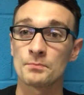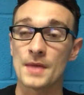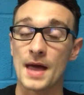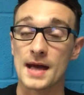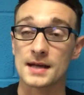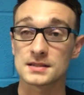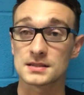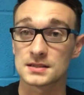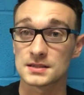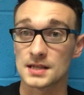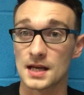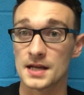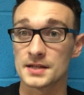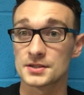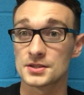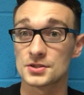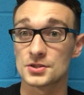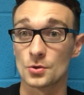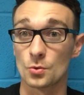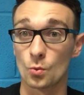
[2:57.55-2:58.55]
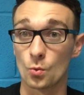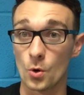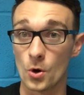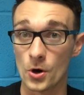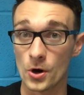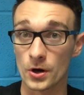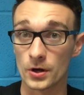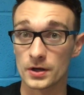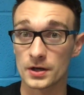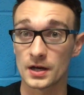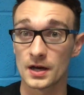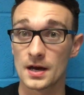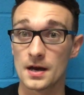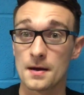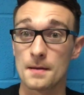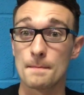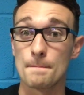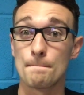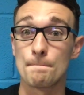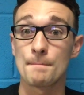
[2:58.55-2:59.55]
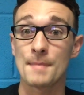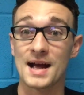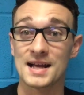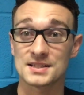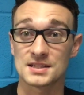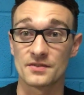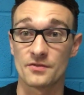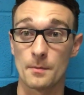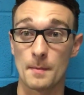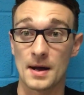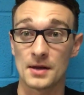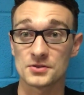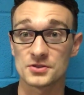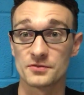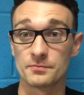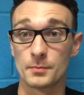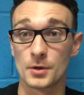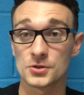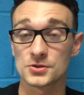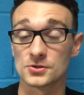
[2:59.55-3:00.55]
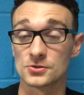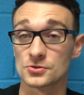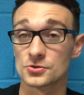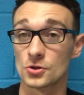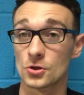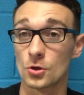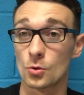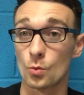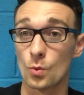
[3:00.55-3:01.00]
exercises that work massive amounts of muscles all at